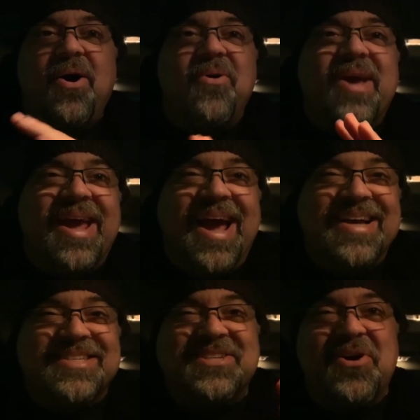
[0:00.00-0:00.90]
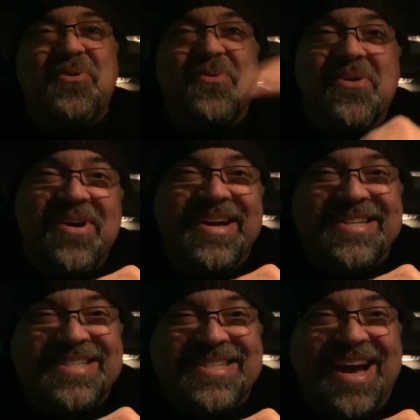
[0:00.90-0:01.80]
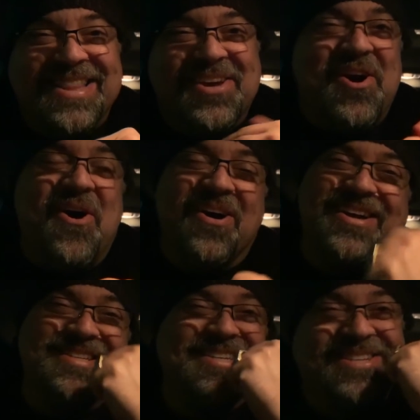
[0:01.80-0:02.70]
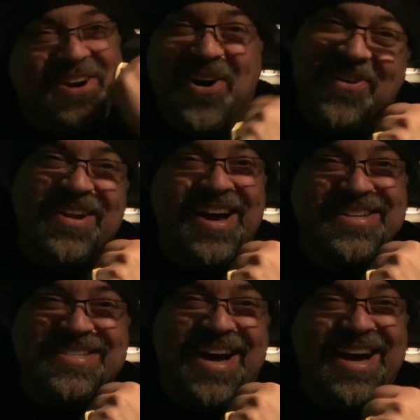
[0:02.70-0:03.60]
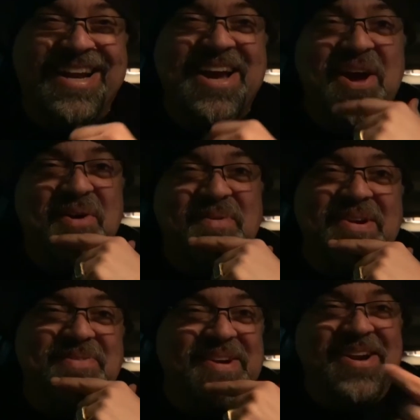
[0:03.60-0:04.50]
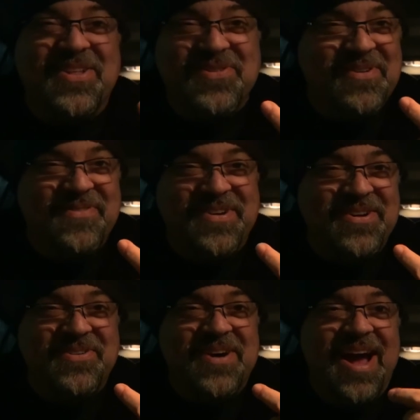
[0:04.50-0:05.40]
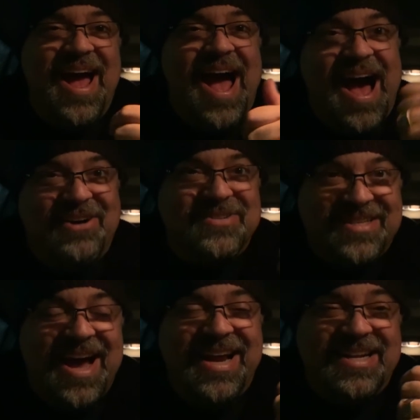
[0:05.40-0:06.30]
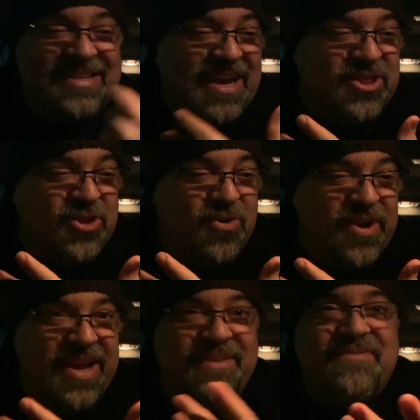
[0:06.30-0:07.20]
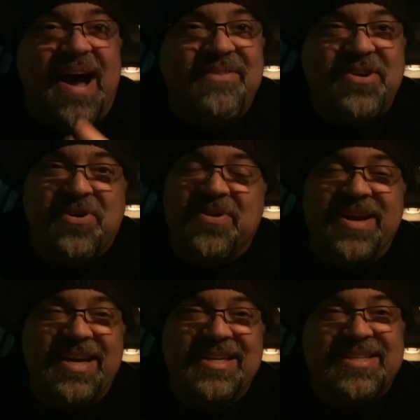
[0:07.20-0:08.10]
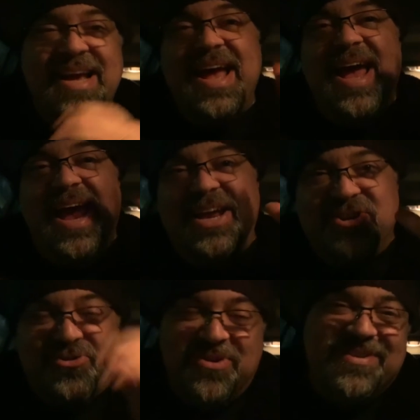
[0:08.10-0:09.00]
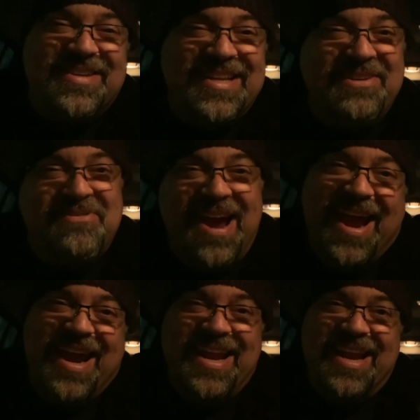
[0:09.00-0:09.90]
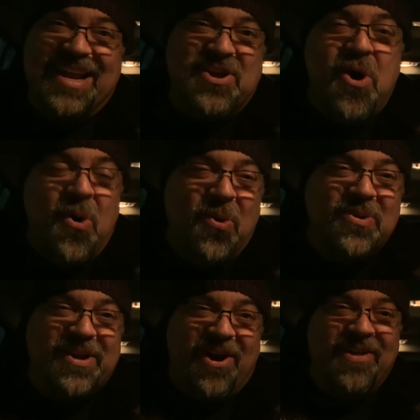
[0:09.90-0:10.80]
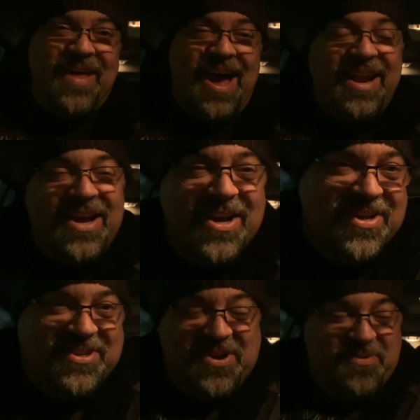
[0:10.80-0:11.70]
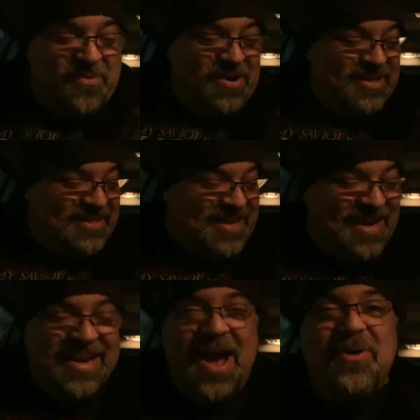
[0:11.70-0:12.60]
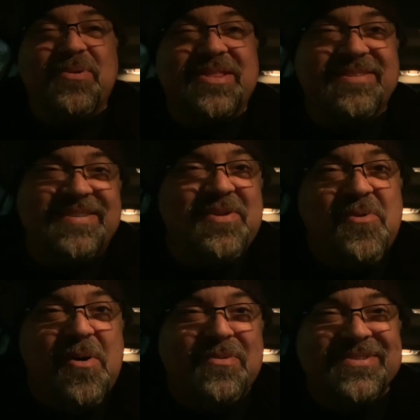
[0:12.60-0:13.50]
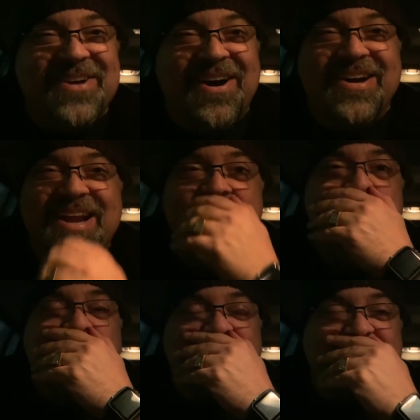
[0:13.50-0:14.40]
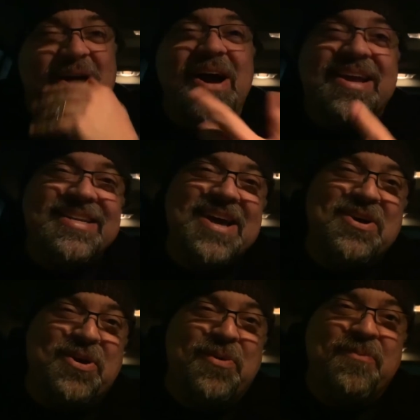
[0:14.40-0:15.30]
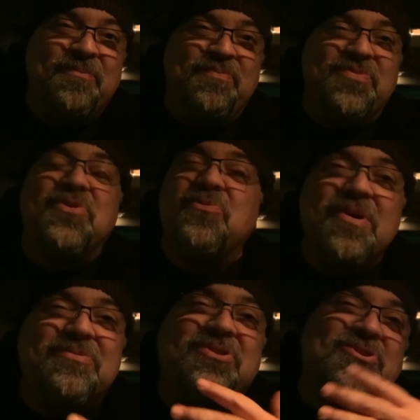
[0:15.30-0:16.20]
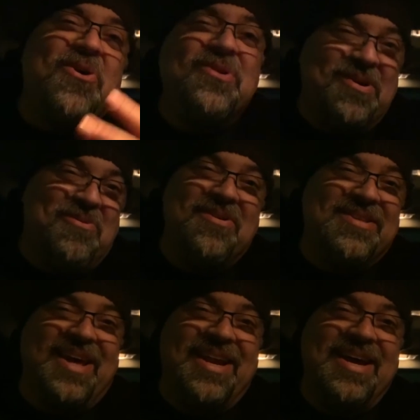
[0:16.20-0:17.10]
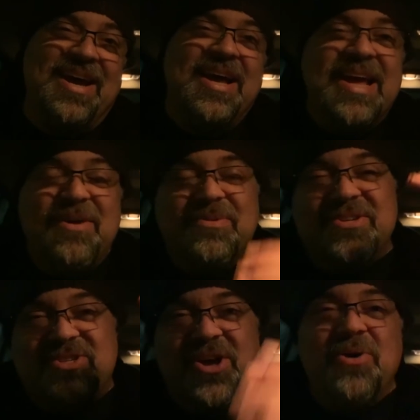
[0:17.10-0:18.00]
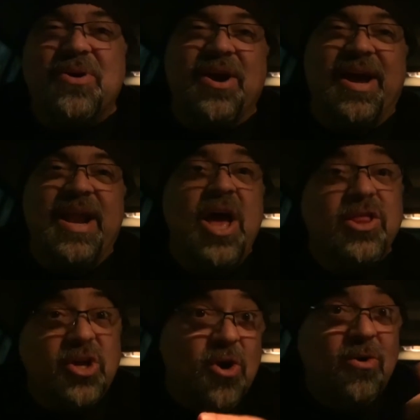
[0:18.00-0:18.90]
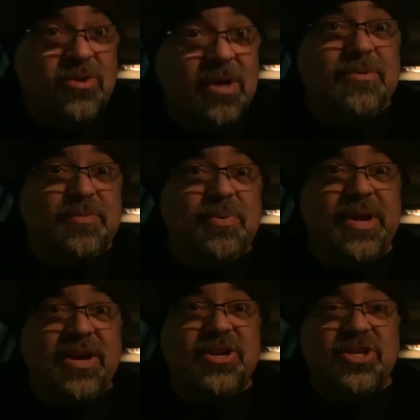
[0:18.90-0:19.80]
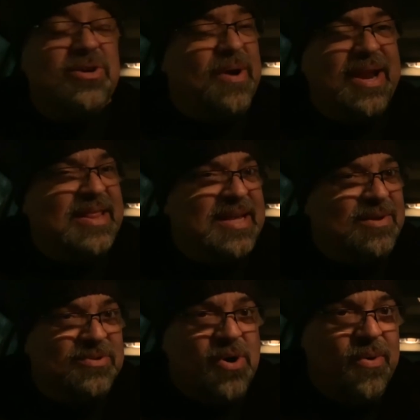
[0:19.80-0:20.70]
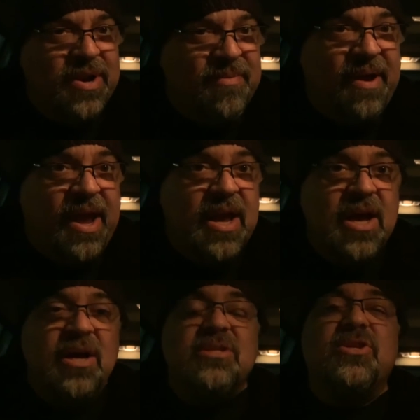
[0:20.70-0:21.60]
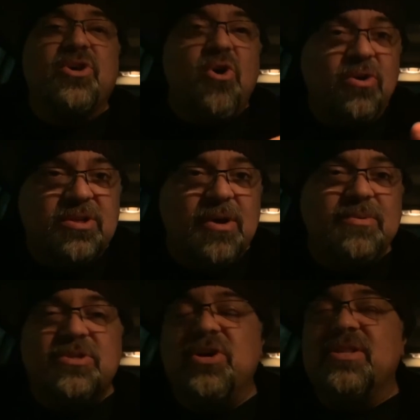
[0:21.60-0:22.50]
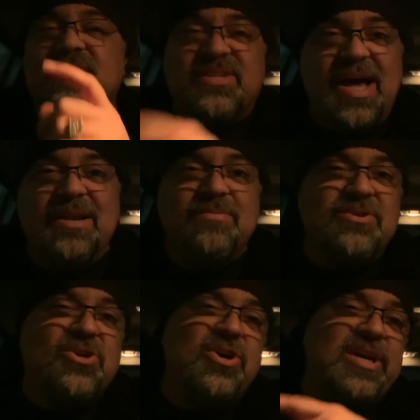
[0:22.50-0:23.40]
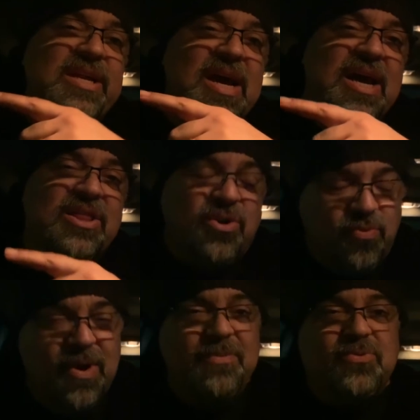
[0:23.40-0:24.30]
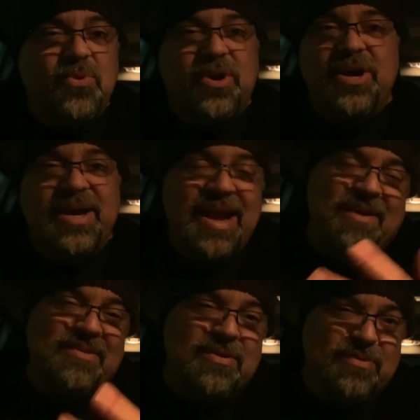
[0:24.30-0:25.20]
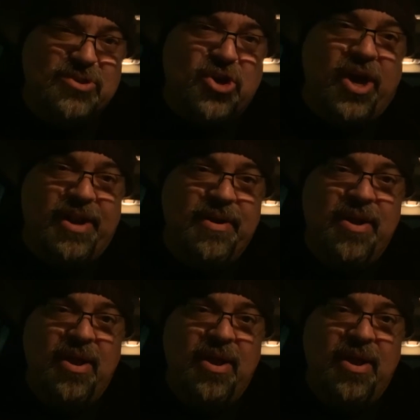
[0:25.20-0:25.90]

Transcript: Okay guys, so we're inside the car because it's cold outside. We didn't want to do the review outside. It's like 35 degrees and drizzly rain and cold and all that. So we're inside now with the seat warmers on. So now I can tell you, the ribs are totally worth it. It was so good. The coleslaw was pretty good too. I didn't think it was going to be. So the coleslaw was good. The salad was good. The ribs were good. Everything was good.